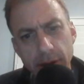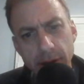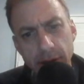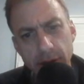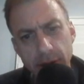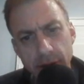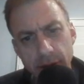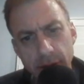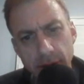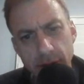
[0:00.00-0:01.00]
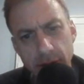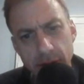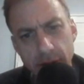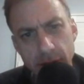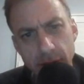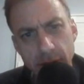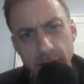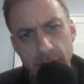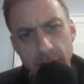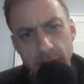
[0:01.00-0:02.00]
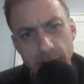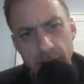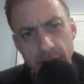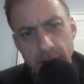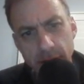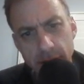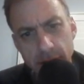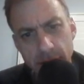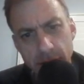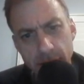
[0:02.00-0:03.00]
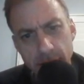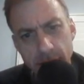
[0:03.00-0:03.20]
No one is speaking in this clip.